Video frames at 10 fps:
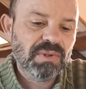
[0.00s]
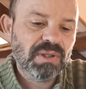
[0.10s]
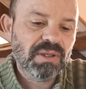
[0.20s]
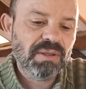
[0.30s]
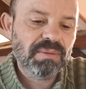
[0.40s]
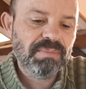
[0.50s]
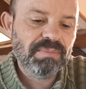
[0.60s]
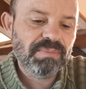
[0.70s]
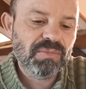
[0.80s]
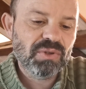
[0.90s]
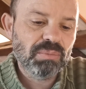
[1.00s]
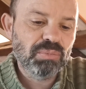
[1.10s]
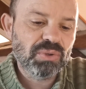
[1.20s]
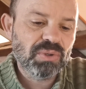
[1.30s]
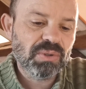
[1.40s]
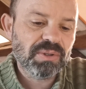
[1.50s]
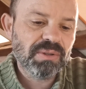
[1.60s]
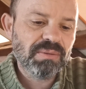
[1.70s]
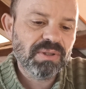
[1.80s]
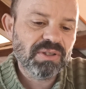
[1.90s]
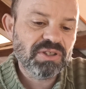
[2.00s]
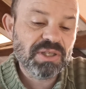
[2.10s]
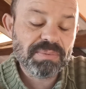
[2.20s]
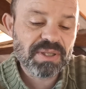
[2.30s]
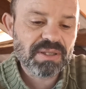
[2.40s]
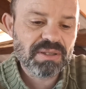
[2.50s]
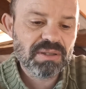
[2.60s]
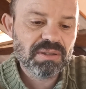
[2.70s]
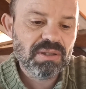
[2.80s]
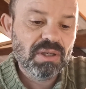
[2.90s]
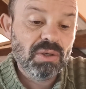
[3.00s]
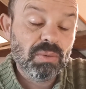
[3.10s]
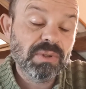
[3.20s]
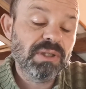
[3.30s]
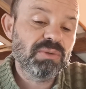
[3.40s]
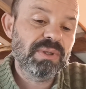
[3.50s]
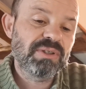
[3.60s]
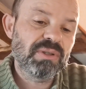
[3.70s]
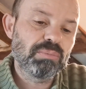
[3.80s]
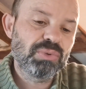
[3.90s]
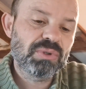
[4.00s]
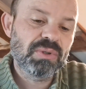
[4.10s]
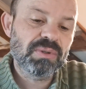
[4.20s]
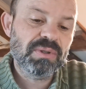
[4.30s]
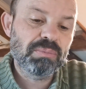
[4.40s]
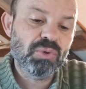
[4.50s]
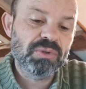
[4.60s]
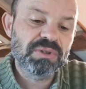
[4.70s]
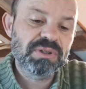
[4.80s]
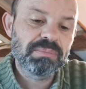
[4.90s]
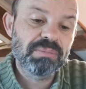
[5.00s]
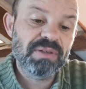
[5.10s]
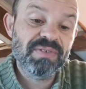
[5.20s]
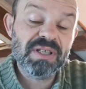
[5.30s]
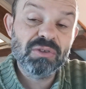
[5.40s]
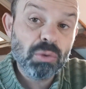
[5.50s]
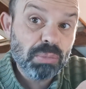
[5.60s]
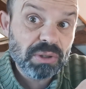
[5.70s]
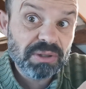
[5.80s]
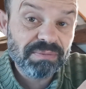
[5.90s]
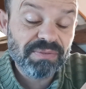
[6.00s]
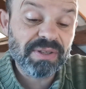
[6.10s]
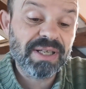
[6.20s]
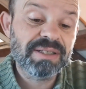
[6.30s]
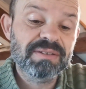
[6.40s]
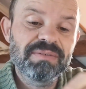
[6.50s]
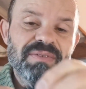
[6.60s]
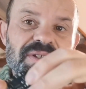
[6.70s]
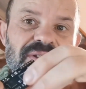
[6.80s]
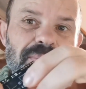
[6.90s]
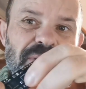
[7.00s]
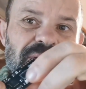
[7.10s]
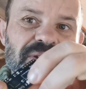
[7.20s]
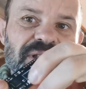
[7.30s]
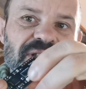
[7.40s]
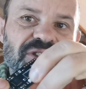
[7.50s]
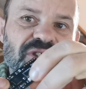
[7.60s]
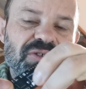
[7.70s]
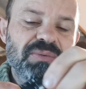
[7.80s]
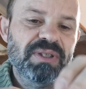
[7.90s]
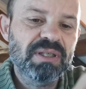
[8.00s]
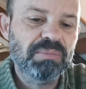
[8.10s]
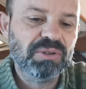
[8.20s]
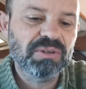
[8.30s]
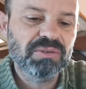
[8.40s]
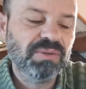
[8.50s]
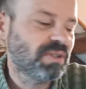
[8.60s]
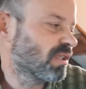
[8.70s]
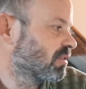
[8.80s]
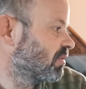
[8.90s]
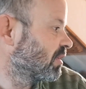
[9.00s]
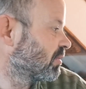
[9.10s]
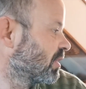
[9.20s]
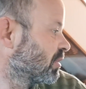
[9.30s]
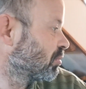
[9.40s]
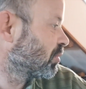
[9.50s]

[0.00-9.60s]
um, the bootloader and the chipset we need to enter in bootloader mode, but there are no buttons for that. The button here is just reset button to start the lower down